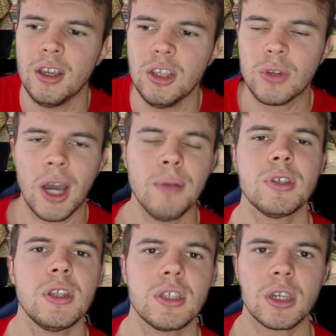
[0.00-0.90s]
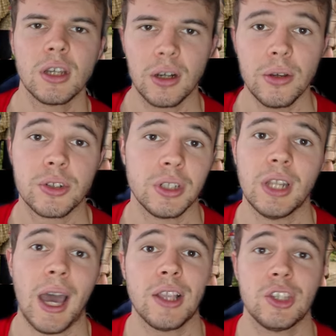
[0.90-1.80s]
you come to this conclusion
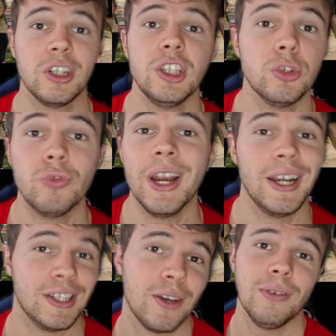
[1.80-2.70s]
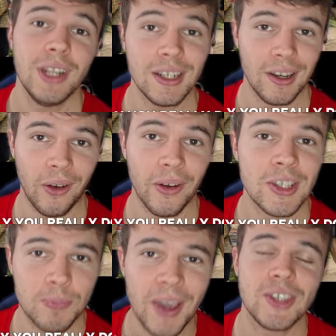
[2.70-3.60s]
that actually you really don't need a lot,
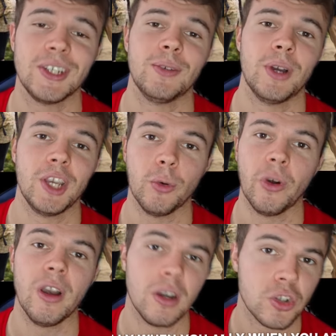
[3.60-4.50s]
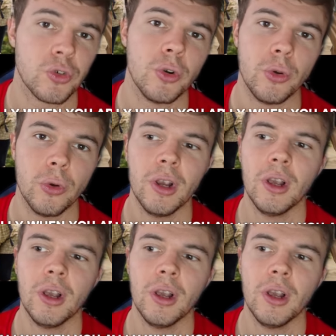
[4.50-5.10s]
especially when you are in a true